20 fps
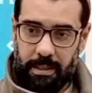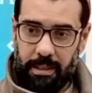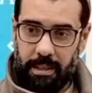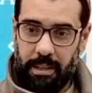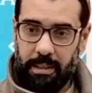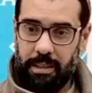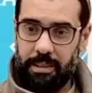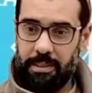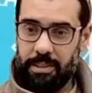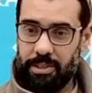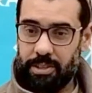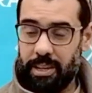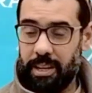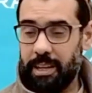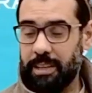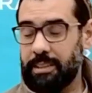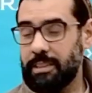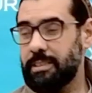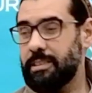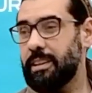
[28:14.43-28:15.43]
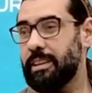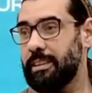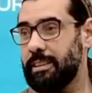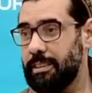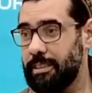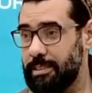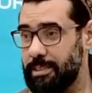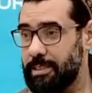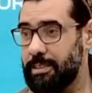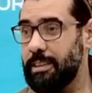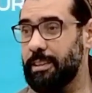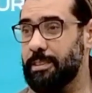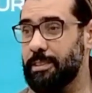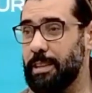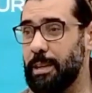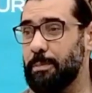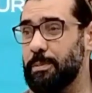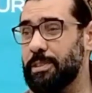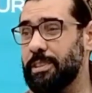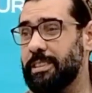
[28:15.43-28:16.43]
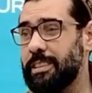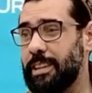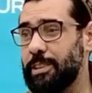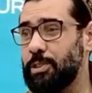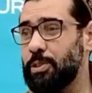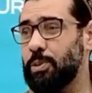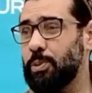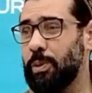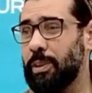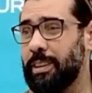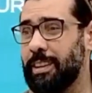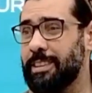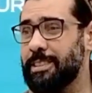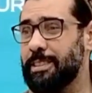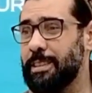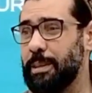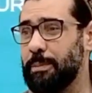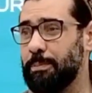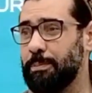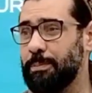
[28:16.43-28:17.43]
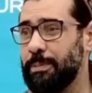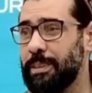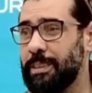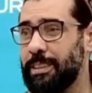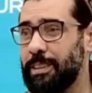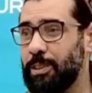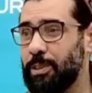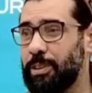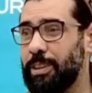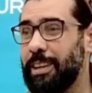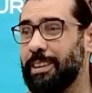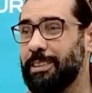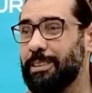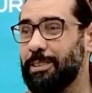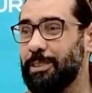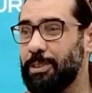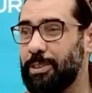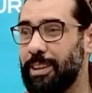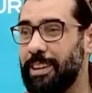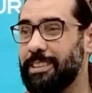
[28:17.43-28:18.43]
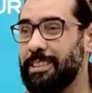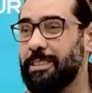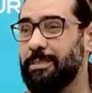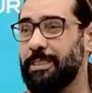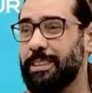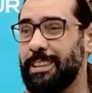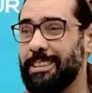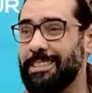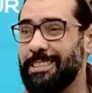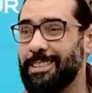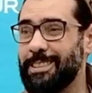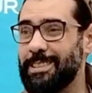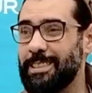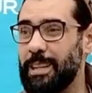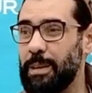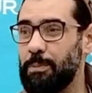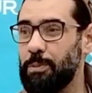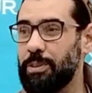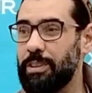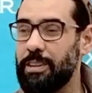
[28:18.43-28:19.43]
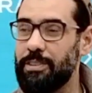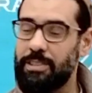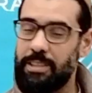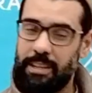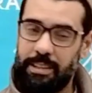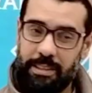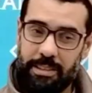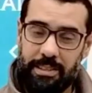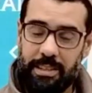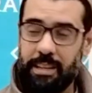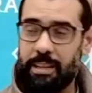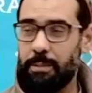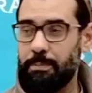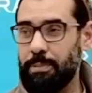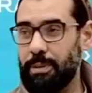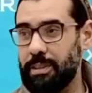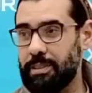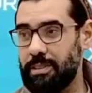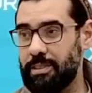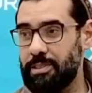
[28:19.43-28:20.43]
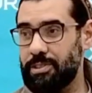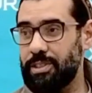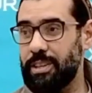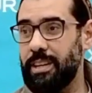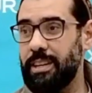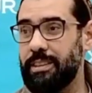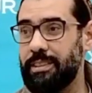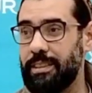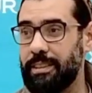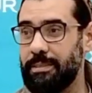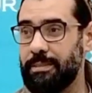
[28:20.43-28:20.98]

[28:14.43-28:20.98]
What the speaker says: And in the Shahadatain, his name is attached to Allah's name. You can't even enter Islam without saying the second part of the Shahada.